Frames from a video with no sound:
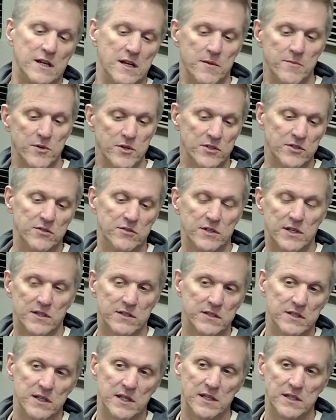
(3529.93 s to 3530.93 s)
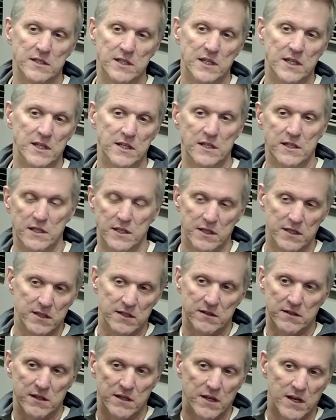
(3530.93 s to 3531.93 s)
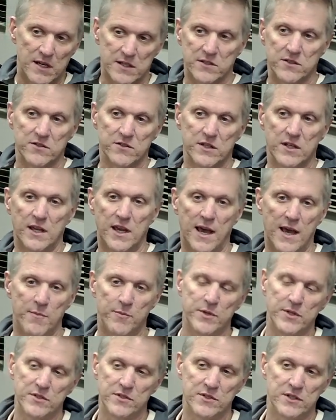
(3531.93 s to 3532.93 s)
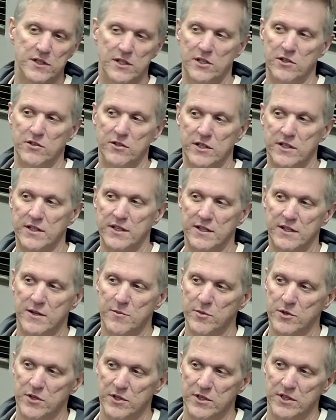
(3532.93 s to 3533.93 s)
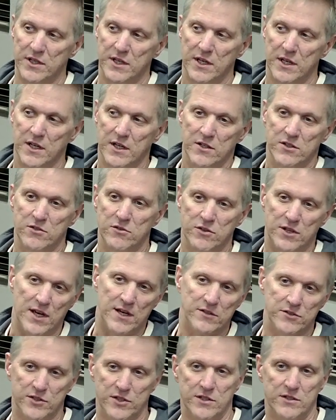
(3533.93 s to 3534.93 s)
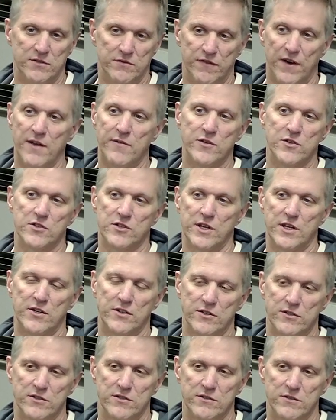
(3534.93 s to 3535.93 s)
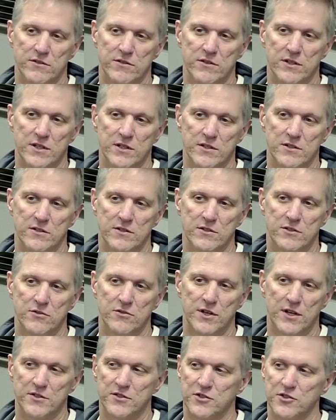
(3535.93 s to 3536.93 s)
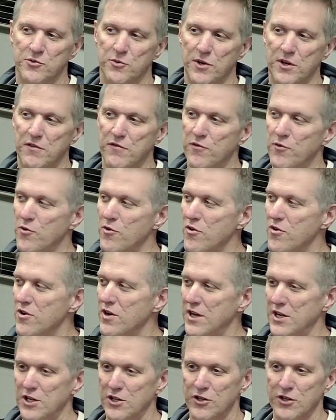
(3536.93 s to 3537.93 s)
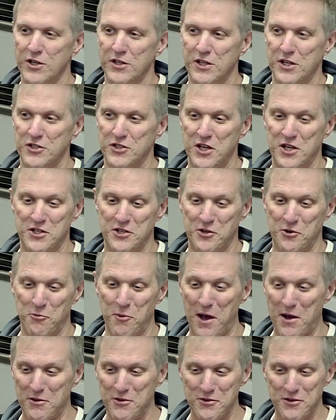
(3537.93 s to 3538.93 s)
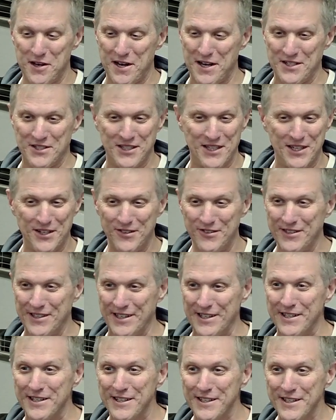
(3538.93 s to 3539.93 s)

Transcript: number in 2019 and then the Costco thing happens, and you look at that number in 5 years later in 2024, and you look at that change, you go, wow, you guys killed it.